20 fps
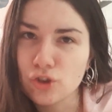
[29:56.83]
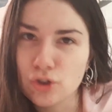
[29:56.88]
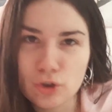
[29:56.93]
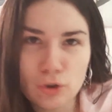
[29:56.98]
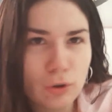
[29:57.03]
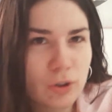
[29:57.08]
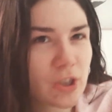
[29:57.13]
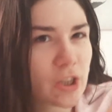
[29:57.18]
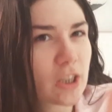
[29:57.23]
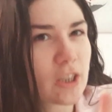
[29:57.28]

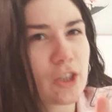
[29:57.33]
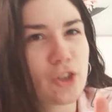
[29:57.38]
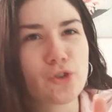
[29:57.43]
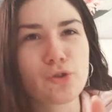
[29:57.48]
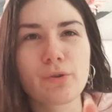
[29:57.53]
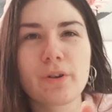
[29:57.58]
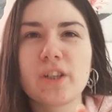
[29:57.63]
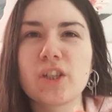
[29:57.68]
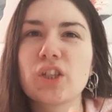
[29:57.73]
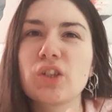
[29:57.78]
totally
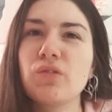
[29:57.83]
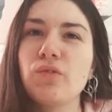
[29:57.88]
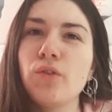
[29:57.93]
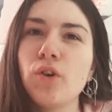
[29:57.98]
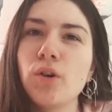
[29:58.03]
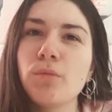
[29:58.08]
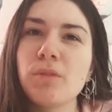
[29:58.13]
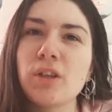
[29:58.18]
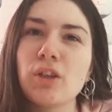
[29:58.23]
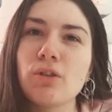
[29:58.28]

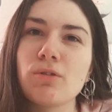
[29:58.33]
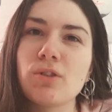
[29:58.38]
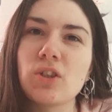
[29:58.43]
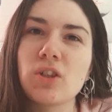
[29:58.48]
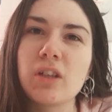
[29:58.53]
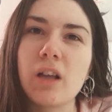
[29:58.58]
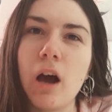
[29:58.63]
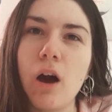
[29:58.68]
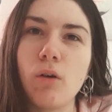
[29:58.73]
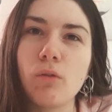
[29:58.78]
transforming
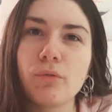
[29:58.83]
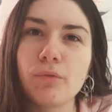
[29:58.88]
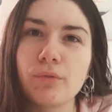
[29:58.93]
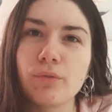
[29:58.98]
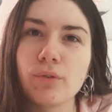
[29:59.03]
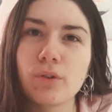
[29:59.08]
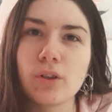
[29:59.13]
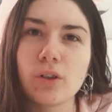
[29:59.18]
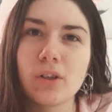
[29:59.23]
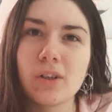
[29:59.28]
yourself